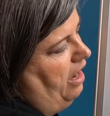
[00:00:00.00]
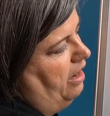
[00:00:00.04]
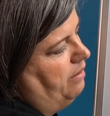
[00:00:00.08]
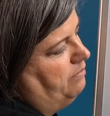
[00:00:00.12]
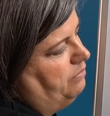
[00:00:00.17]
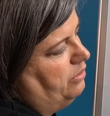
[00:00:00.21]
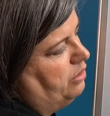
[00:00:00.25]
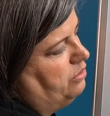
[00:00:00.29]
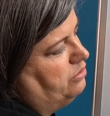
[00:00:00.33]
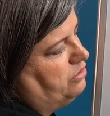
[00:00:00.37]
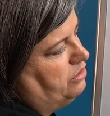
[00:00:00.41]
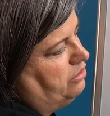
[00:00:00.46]

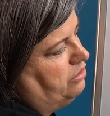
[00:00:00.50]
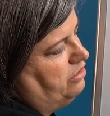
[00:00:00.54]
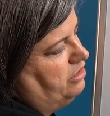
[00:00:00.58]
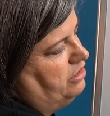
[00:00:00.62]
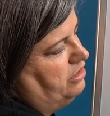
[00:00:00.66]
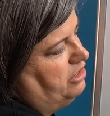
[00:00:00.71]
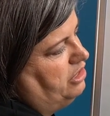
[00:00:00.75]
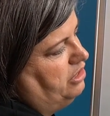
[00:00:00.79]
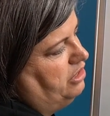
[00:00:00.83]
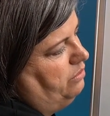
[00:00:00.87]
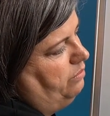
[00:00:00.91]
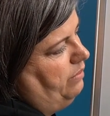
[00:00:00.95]
Those are the
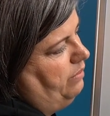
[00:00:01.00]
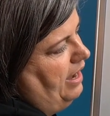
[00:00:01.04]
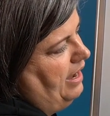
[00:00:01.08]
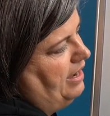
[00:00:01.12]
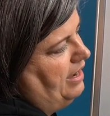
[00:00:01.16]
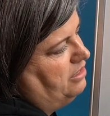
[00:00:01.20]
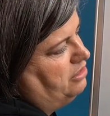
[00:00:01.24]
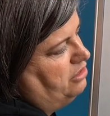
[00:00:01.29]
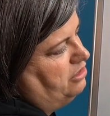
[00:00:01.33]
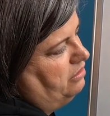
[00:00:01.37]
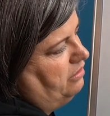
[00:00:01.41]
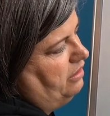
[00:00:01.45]
two
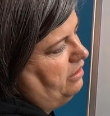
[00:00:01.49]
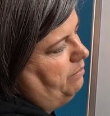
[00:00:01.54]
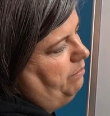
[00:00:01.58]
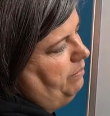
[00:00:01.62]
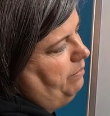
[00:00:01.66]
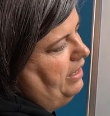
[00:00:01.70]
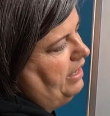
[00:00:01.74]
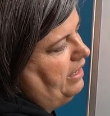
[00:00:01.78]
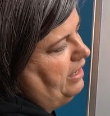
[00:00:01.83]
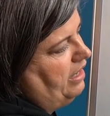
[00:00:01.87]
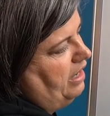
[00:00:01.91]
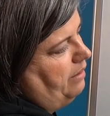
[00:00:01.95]
ways you can
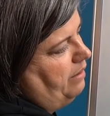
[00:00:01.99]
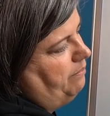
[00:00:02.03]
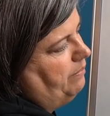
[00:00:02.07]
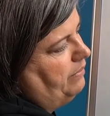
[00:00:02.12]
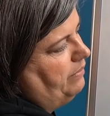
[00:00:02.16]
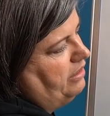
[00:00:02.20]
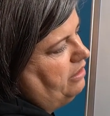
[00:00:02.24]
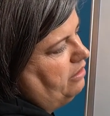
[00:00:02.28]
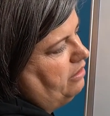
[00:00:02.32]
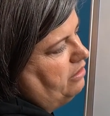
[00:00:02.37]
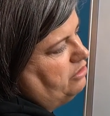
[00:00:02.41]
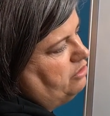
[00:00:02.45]
pick up
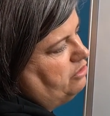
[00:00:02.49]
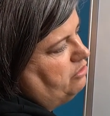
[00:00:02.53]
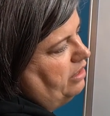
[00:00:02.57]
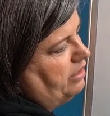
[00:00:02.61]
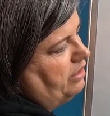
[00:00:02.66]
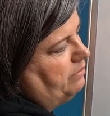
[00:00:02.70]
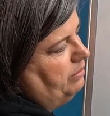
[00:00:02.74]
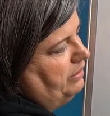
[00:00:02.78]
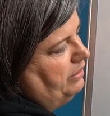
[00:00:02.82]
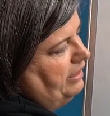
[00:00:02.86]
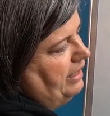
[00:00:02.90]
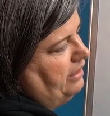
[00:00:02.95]
your
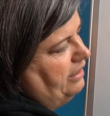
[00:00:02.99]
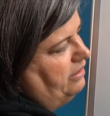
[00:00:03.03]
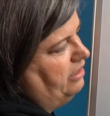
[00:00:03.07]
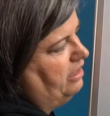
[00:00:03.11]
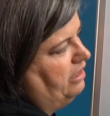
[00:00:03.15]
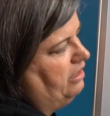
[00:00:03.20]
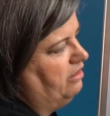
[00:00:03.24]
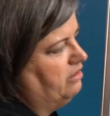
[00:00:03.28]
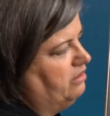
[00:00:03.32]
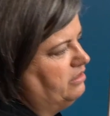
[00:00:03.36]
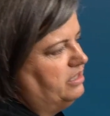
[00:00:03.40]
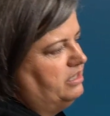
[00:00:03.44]
drug plan.
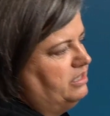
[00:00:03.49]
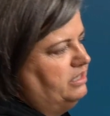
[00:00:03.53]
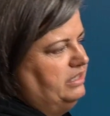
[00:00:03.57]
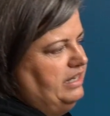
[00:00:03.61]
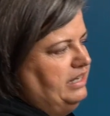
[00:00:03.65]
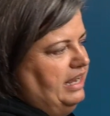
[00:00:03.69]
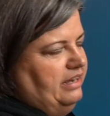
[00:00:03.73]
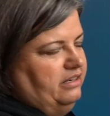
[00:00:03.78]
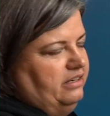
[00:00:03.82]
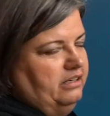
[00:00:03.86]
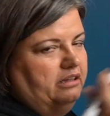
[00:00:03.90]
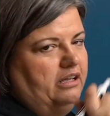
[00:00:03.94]
You either
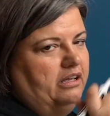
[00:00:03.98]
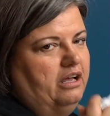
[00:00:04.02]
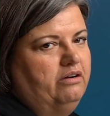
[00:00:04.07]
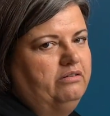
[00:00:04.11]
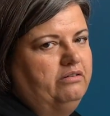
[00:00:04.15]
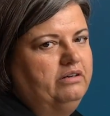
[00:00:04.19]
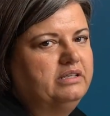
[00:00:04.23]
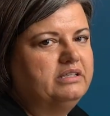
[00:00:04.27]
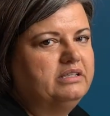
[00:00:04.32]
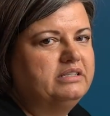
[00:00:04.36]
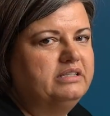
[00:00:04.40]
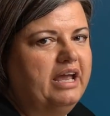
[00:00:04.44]
stand
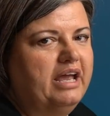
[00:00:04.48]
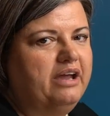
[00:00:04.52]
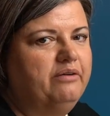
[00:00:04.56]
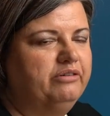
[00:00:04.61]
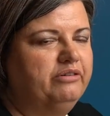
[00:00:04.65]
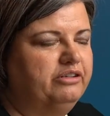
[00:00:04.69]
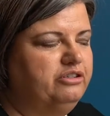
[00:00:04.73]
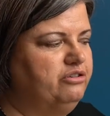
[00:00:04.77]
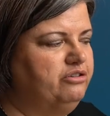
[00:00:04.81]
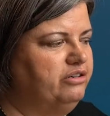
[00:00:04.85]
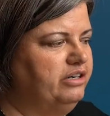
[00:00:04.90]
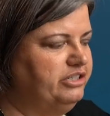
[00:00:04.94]
alone and stay
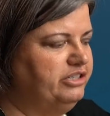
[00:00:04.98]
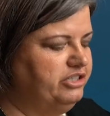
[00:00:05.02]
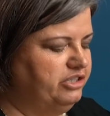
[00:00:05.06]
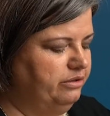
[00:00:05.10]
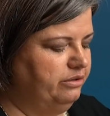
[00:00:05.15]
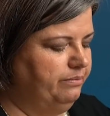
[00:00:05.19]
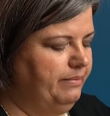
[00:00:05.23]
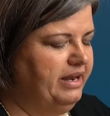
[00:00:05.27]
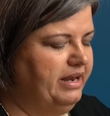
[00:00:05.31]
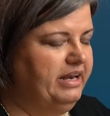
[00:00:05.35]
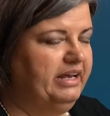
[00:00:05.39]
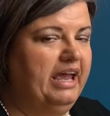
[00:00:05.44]
with
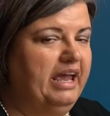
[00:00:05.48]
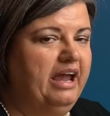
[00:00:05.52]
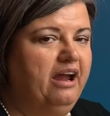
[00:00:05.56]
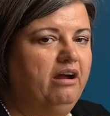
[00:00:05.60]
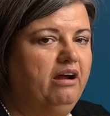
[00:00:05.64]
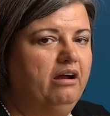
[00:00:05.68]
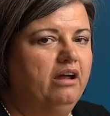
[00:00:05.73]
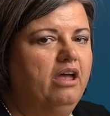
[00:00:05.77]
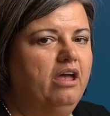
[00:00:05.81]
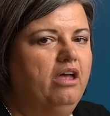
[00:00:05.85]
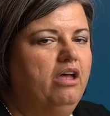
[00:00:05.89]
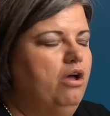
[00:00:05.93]
traditional
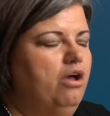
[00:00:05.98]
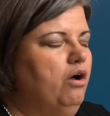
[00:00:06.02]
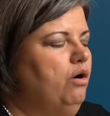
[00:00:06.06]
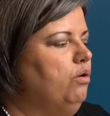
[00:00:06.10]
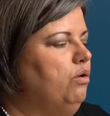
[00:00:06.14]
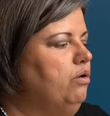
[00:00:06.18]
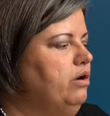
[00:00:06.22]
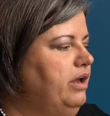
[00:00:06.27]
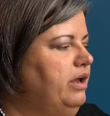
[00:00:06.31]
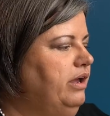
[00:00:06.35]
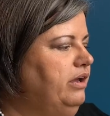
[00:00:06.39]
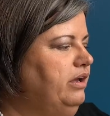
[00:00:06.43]
Medicare,
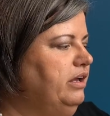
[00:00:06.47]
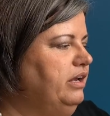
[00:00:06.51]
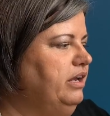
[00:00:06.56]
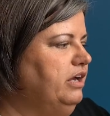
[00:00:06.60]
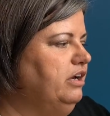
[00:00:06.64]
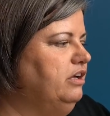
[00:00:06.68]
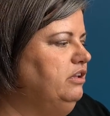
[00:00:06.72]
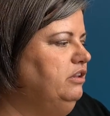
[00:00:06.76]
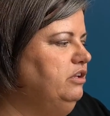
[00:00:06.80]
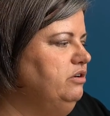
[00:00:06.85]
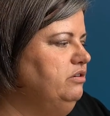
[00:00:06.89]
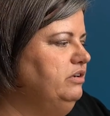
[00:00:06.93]
or you can
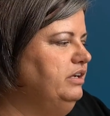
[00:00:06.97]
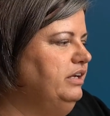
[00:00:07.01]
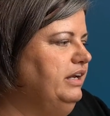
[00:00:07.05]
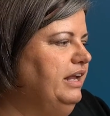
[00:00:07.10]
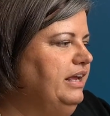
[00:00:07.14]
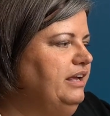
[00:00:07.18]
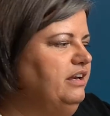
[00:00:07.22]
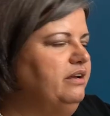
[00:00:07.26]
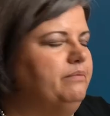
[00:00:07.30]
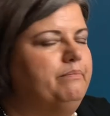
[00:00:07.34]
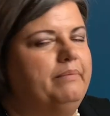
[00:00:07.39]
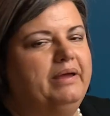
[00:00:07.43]
include it
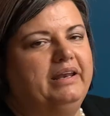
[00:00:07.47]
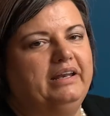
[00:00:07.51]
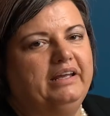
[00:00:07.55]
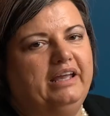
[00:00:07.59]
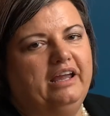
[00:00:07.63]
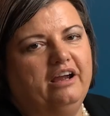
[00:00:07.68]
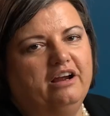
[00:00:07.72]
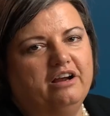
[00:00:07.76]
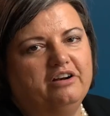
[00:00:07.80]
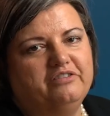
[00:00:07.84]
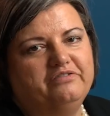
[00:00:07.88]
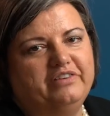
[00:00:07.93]
in a
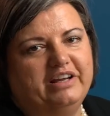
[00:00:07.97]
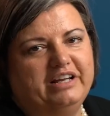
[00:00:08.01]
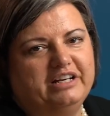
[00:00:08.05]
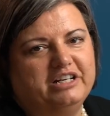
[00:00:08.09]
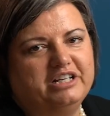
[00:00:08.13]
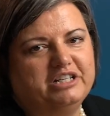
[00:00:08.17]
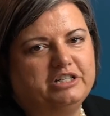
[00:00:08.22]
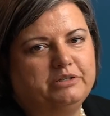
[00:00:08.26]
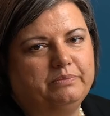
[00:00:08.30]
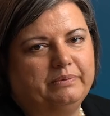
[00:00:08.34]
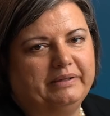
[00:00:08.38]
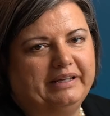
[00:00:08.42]
Medicare
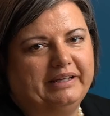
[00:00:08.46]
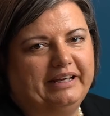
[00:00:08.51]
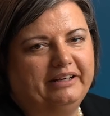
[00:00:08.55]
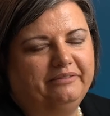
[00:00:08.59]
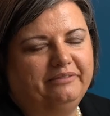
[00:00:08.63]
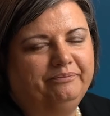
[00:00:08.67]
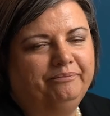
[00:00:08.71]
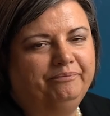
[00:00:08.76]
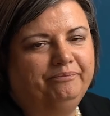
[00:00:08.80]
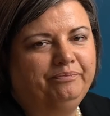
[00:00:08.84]
Advantage plan.